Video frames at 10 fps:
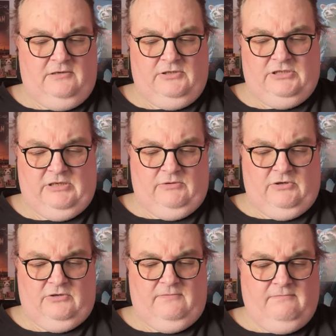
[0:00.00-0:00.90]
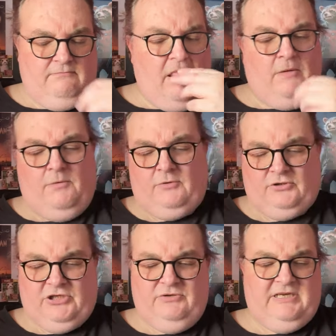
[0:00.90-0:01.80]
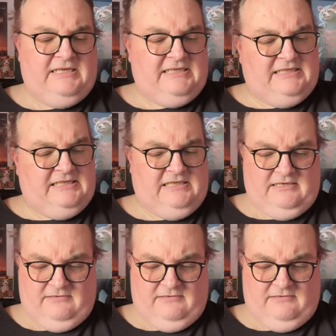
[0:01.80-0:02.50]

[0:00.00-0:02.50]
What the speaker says: So we've got... well, we've got two discs.